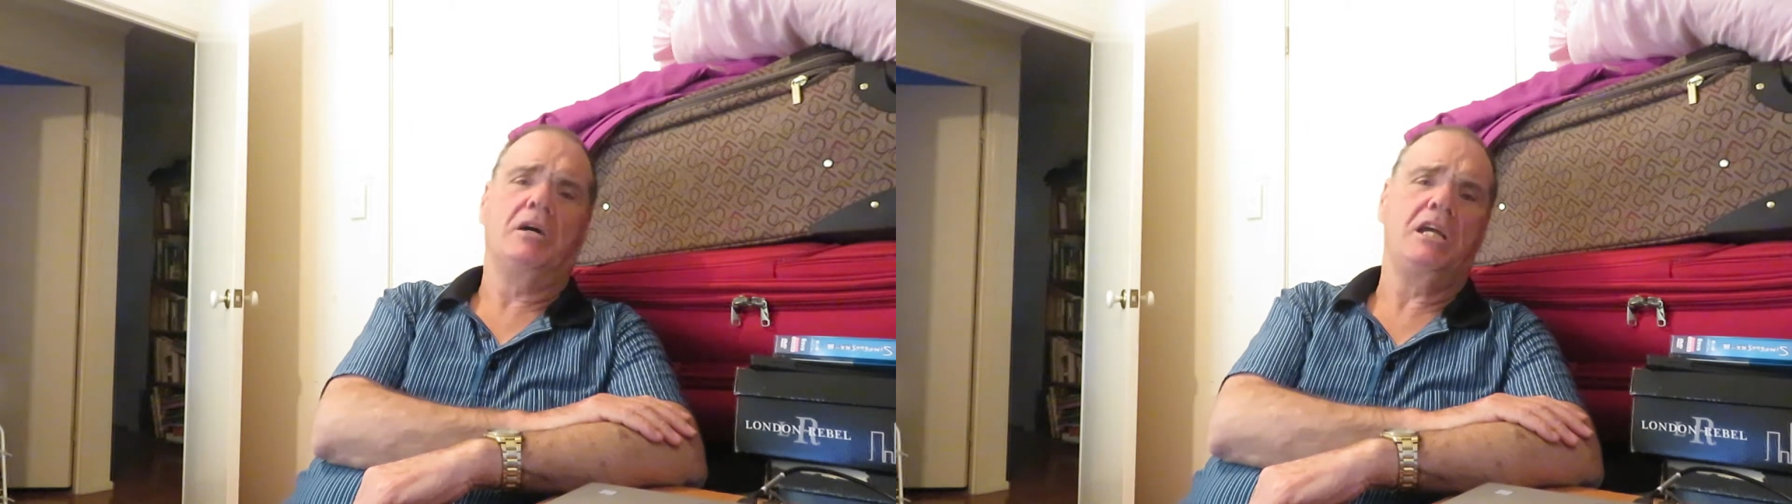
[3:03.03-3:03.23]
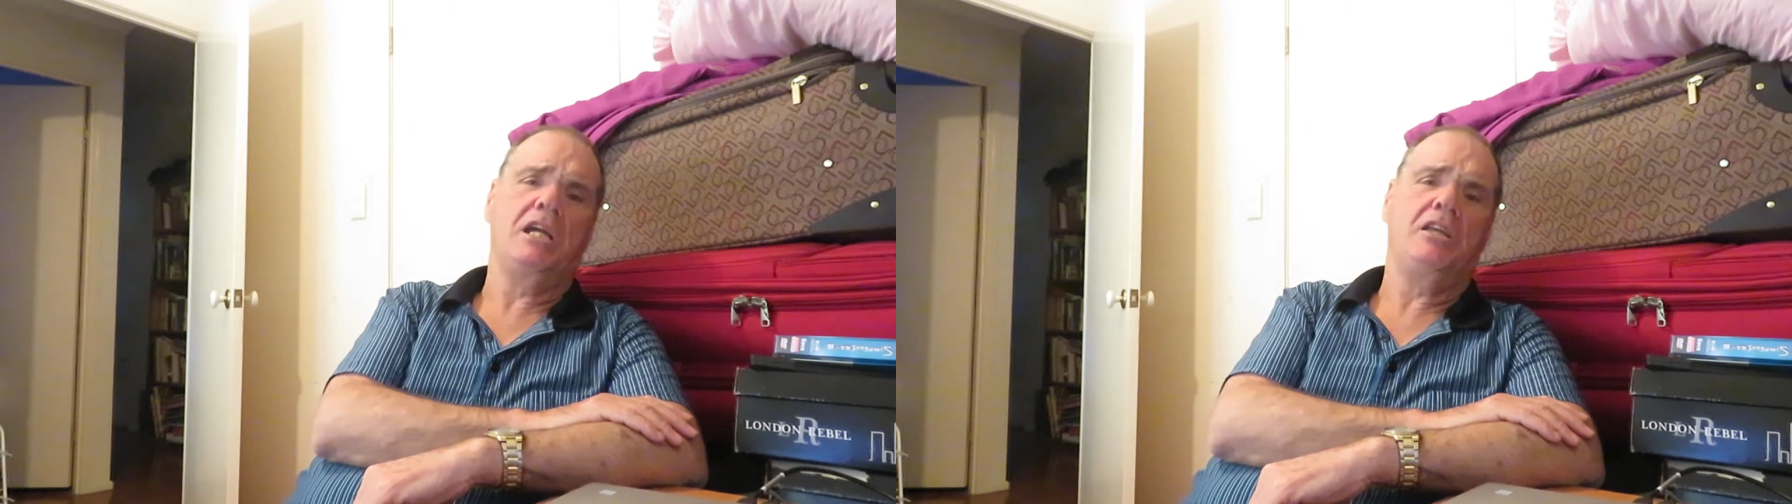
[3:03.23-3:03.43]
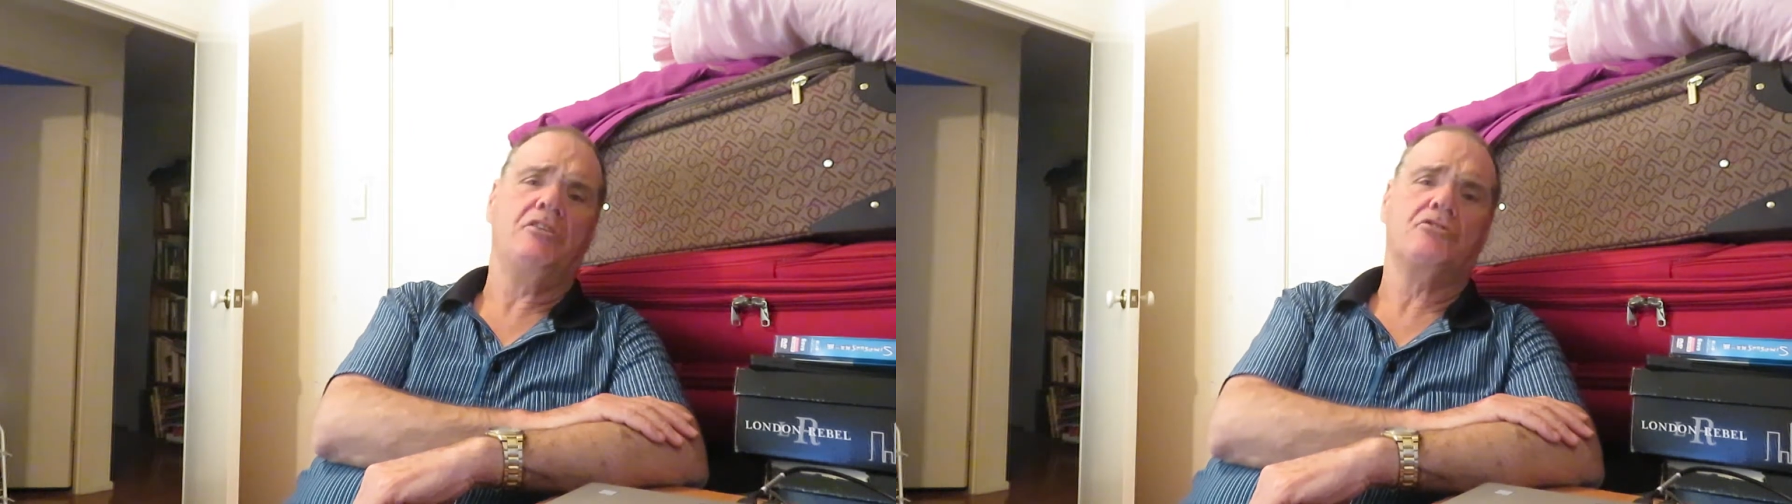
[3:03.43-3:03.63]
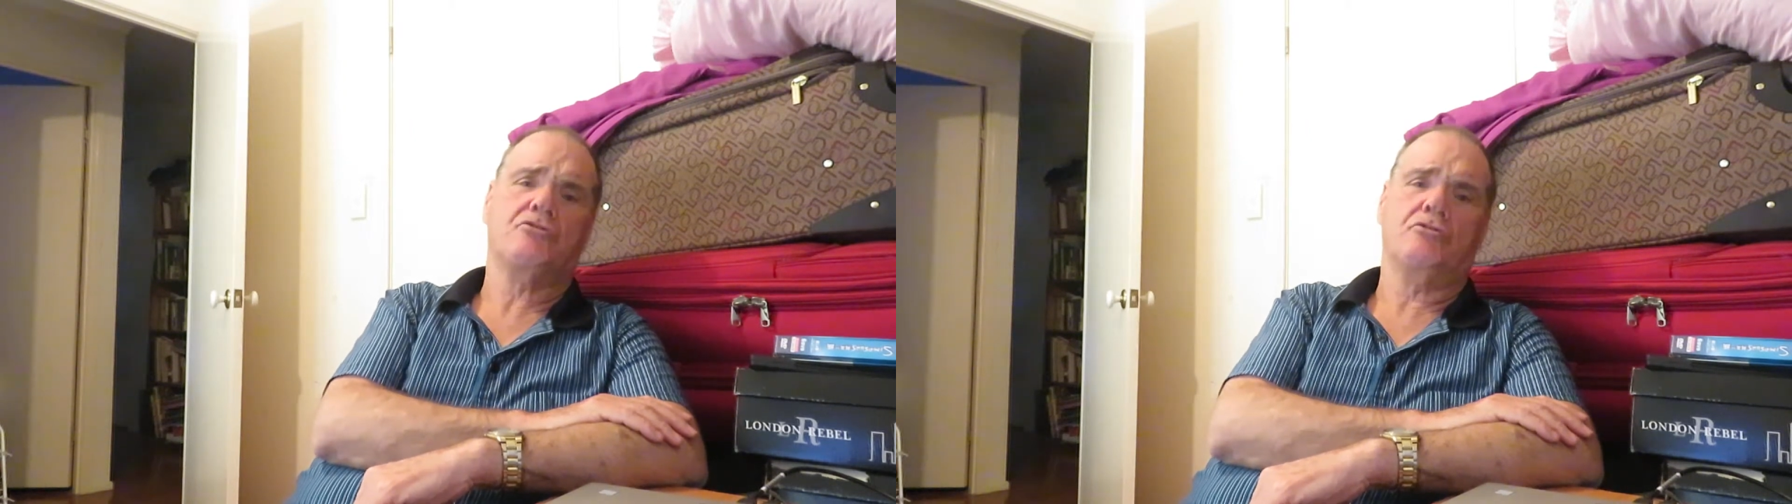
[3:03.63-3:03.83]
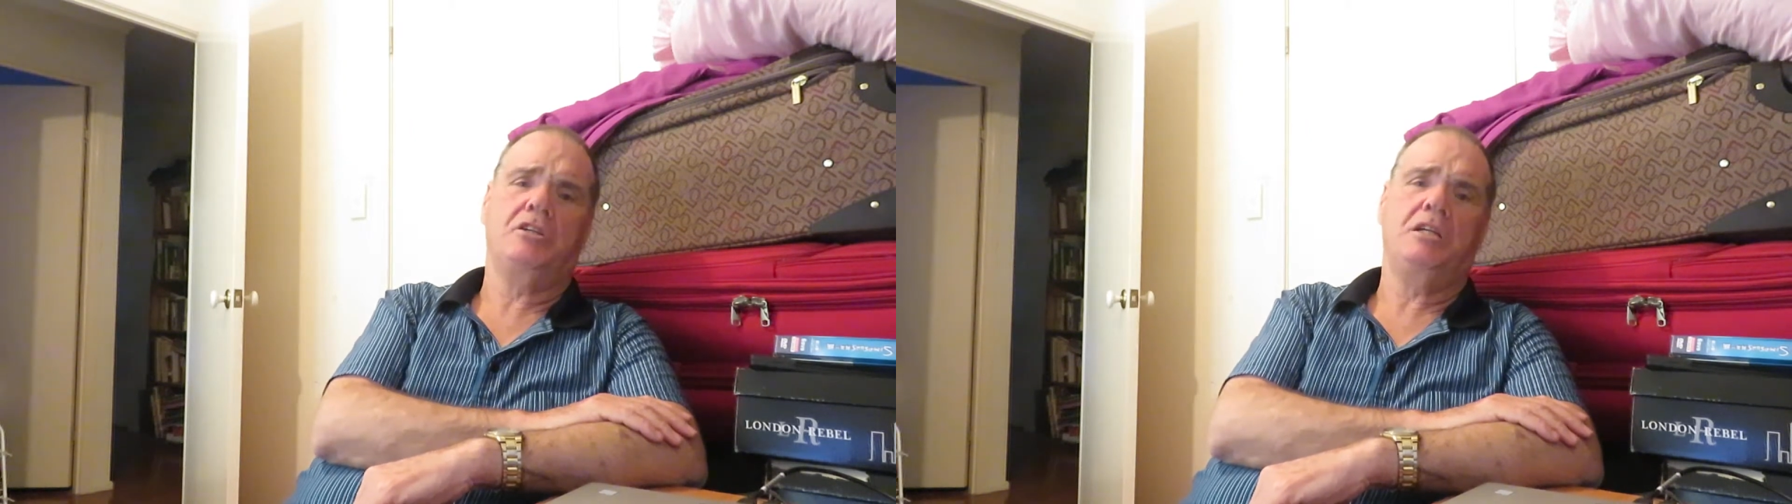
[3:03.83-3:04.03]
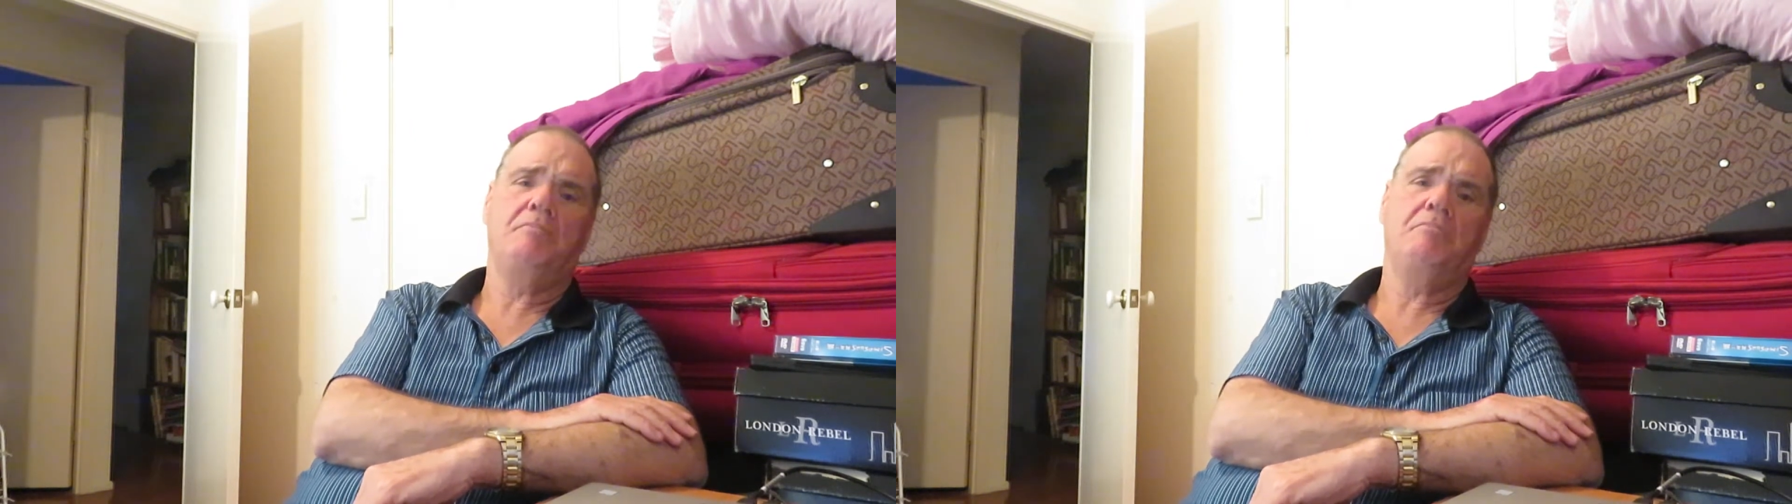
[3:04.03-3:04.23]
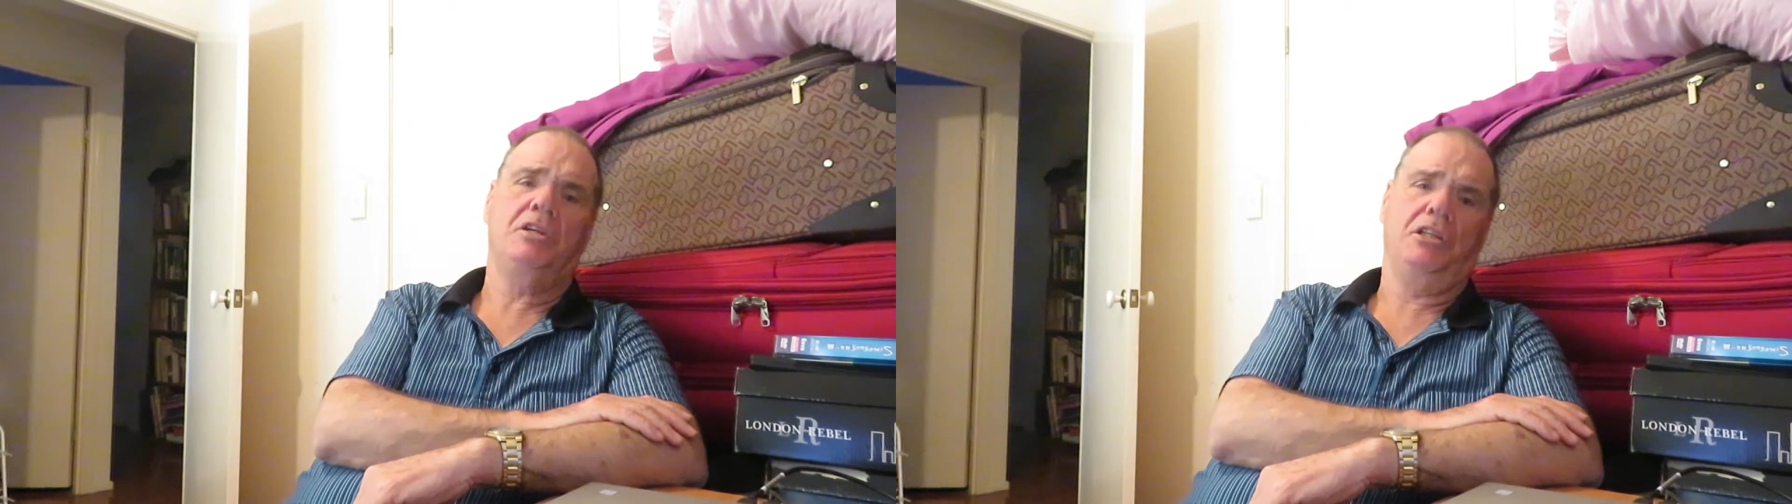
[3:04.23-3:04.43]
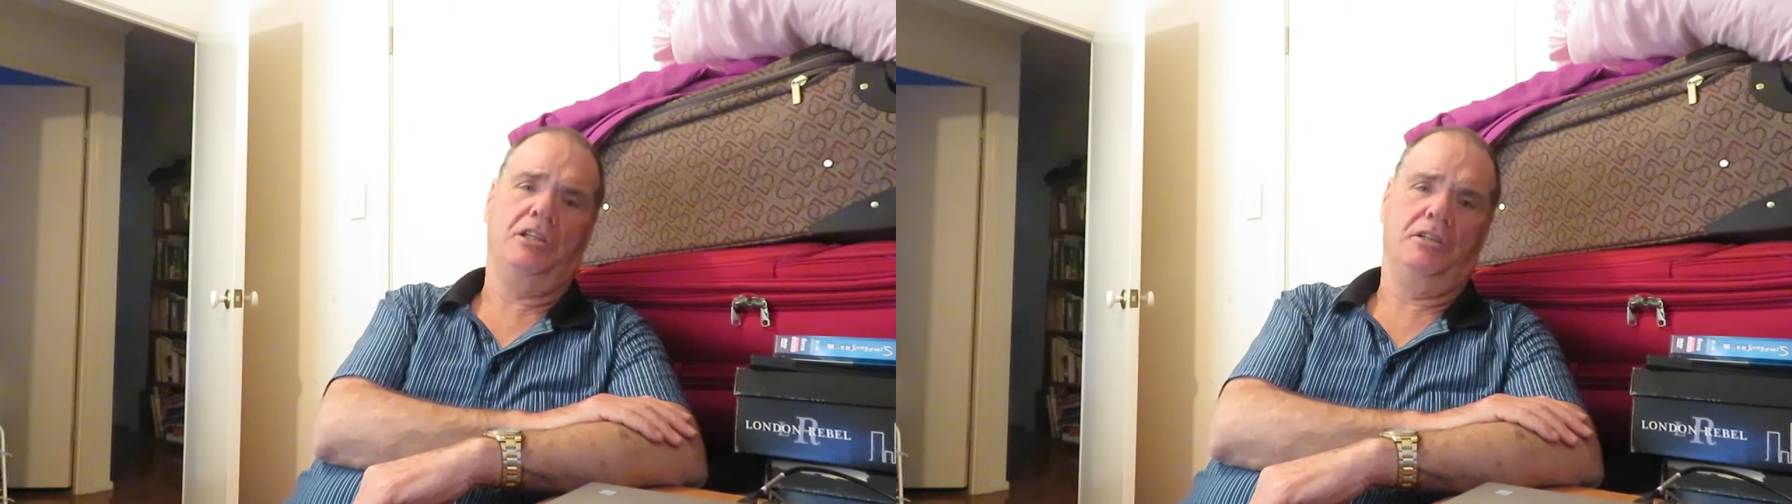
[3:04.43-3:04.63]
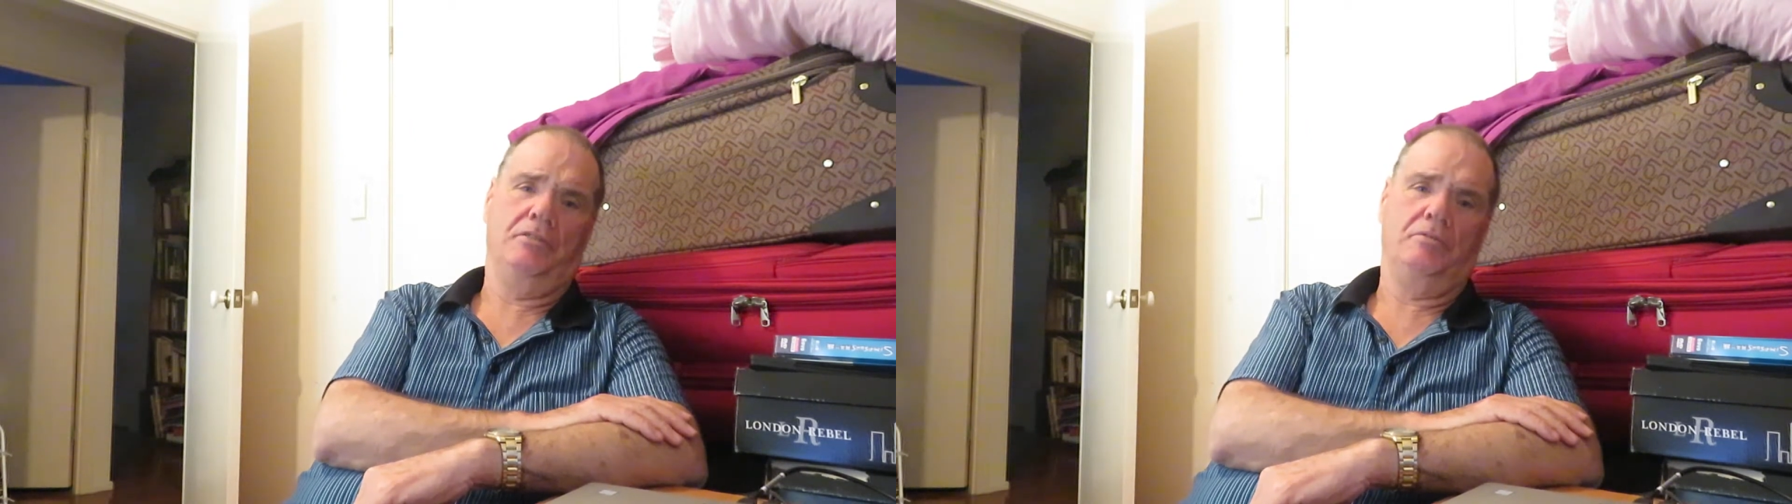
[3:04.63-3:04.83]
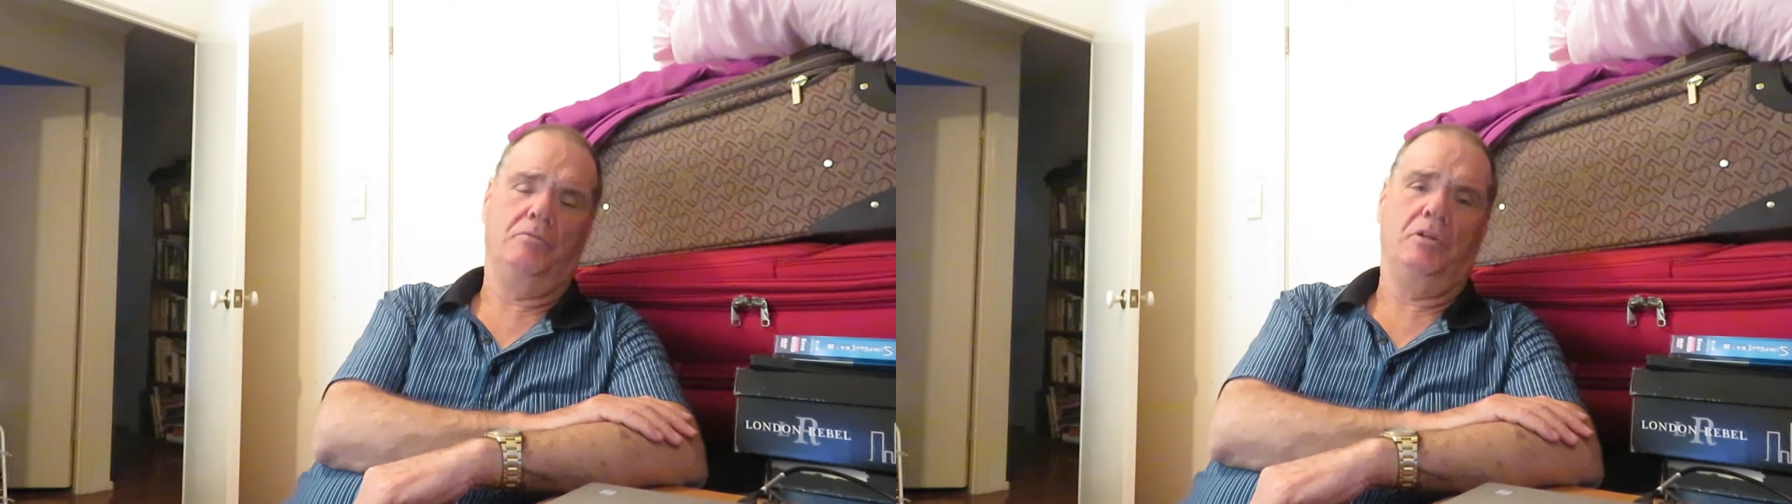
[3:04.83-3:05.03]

mainstream media.